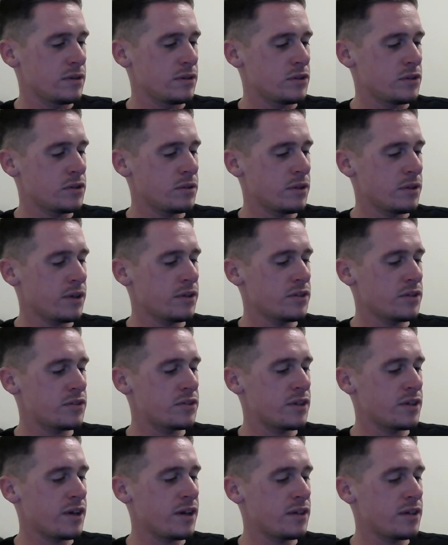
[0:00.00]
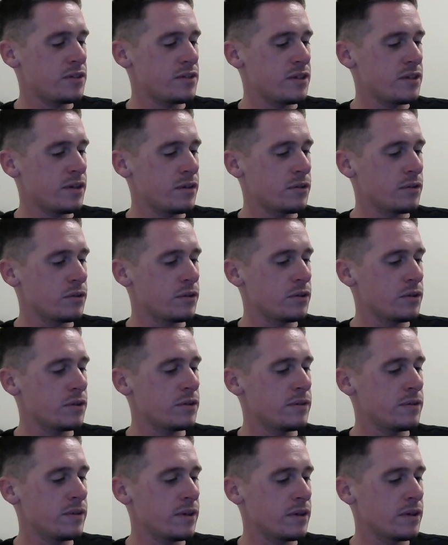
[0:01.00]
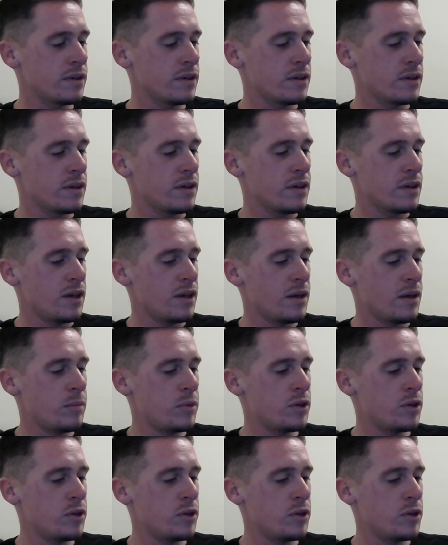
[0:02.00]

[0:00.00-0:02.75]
So I got the sides down good. And